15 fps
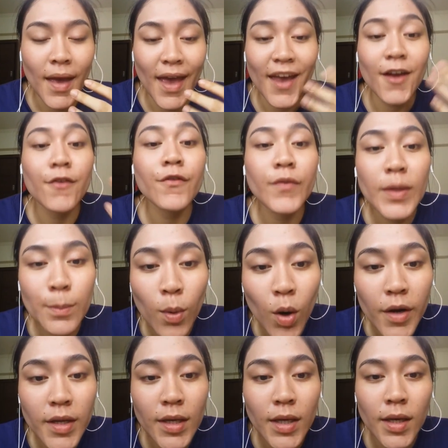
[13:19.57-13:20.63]

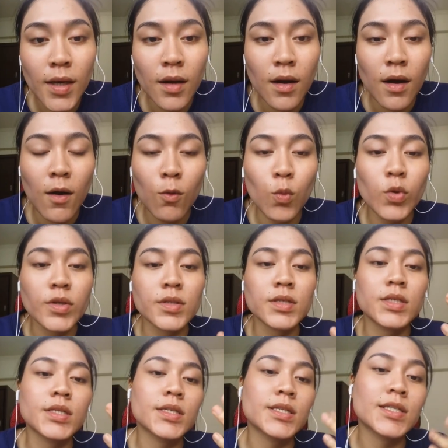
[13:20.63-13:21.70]
everybody would
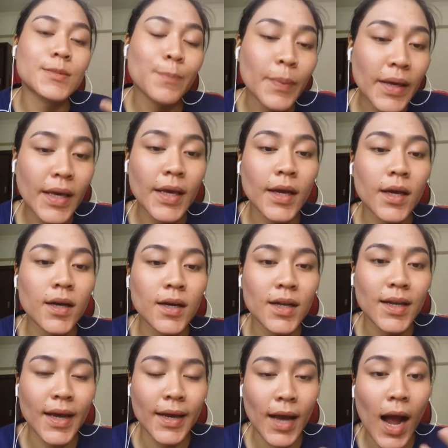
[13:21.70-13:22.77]
speak
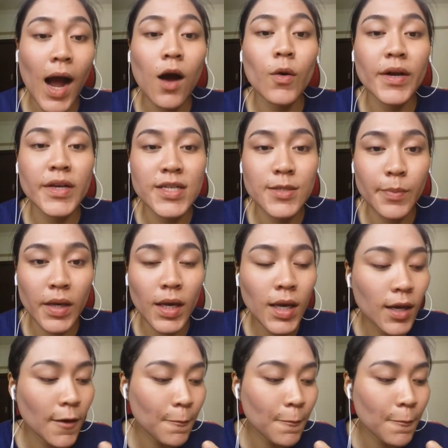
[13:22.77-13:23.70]
like how I speak.